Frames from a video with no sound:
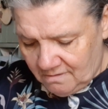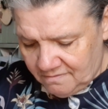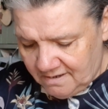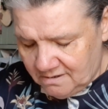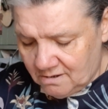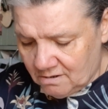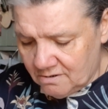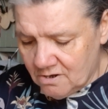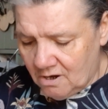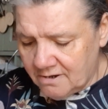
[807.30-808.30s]
They are
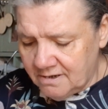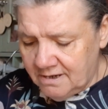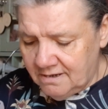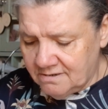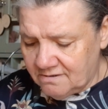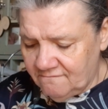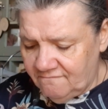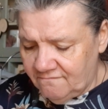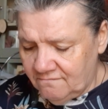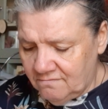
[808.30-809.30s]
not adhesive,
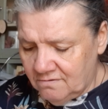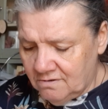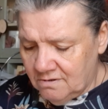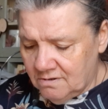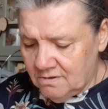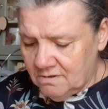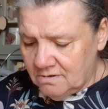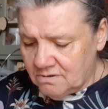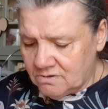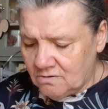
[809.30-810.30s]

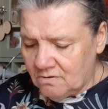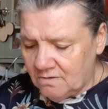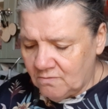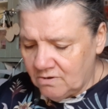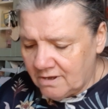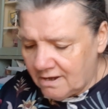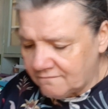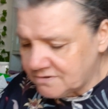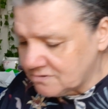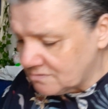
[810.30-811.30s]
so I will
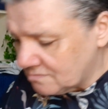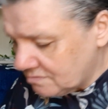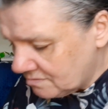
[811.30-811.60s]
have to.